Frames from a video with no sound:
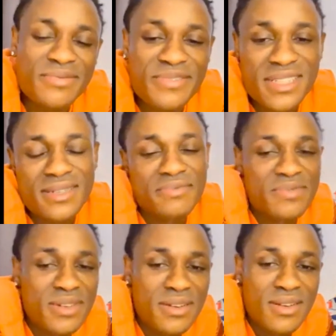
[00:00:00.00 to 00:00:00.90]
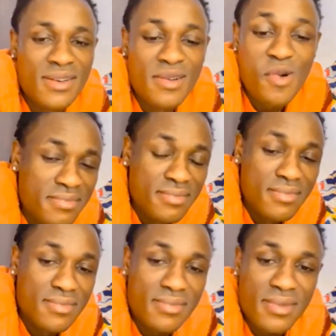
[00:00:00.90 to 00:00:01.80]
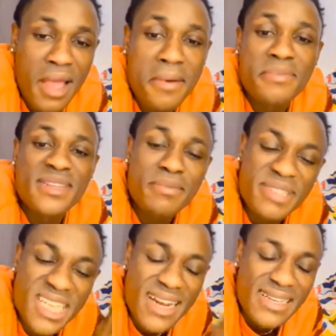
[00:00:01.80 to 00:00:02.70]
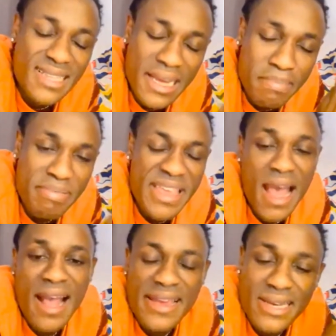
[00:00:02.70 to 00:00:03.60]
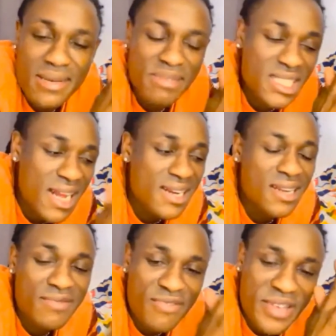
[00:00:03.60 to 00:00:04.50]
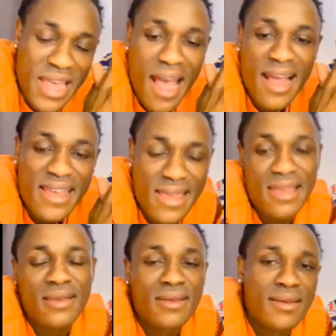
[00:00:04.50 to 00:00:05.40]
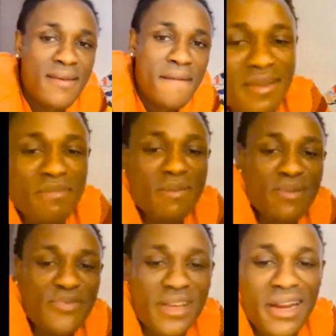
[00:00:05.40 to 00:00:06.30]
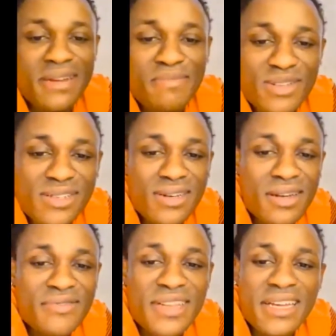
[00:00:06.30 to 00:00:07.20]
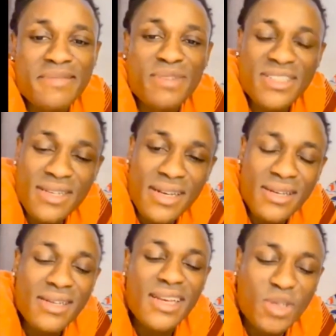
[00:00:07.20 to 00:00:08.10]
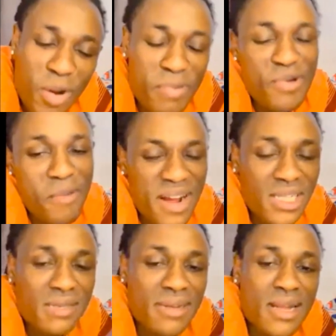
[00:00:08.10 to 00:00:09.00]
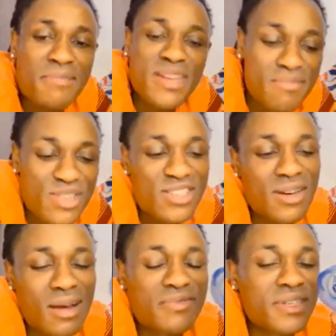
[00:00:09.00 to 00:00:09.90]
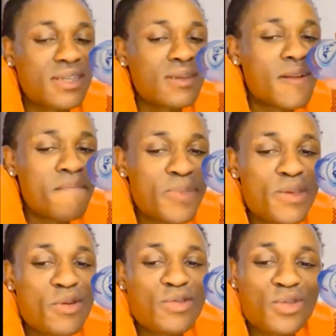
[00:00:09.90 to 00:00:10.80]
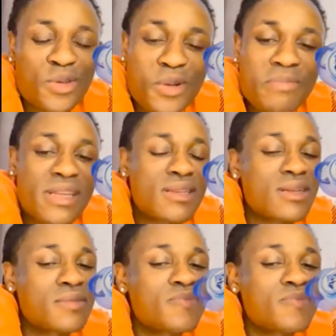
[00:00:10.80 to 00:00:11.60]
festival abamu temukyali type yange temukyali level yange baby Ferrari most loved and most hated echo buli omwachi manyam the most loved iyo ni social media